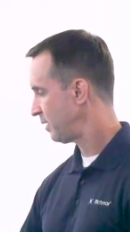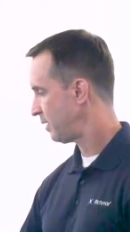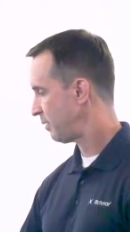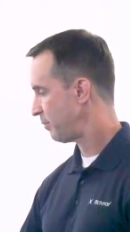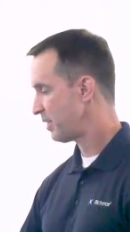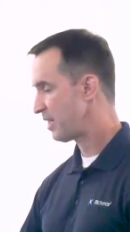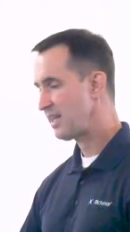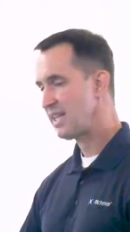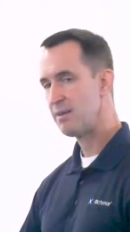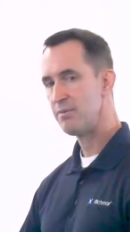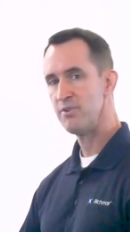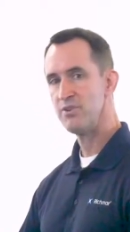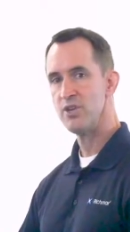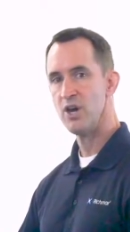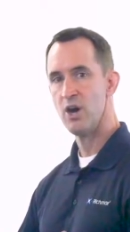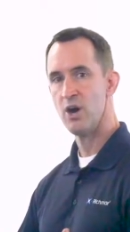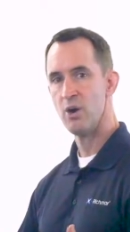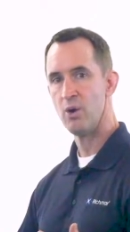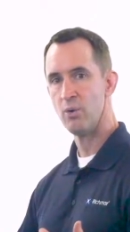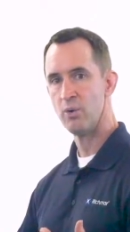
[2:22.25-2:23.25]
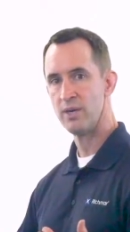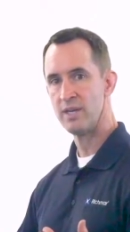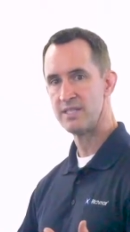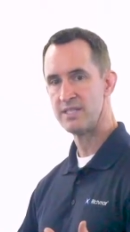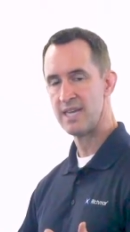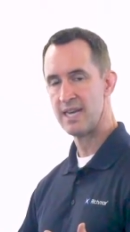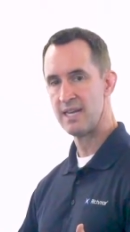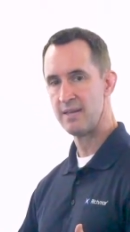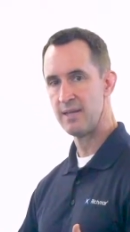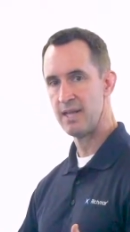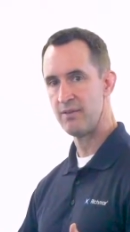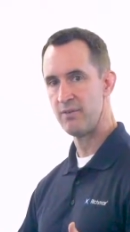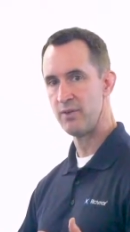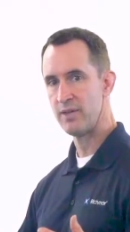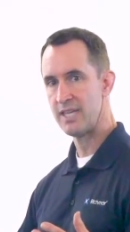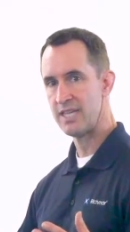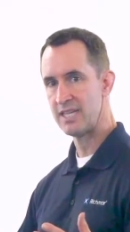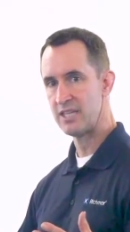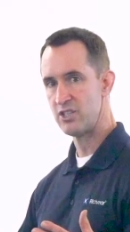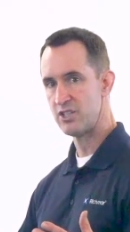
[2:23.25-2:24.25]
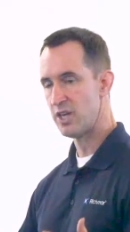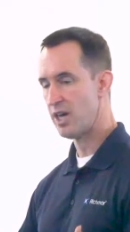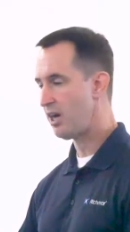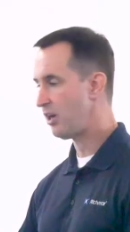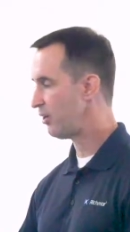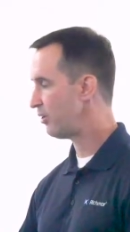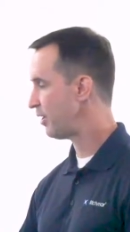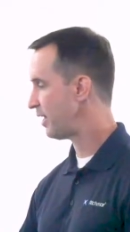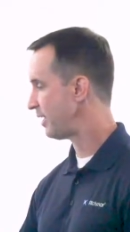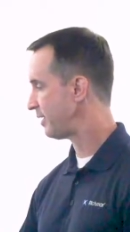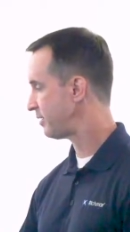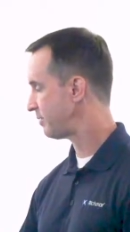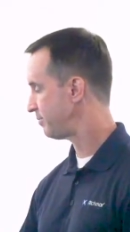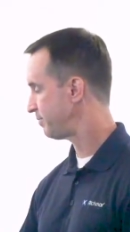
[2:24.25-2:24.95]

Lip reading: I'm going to let him know when it's at a level he can tolerate.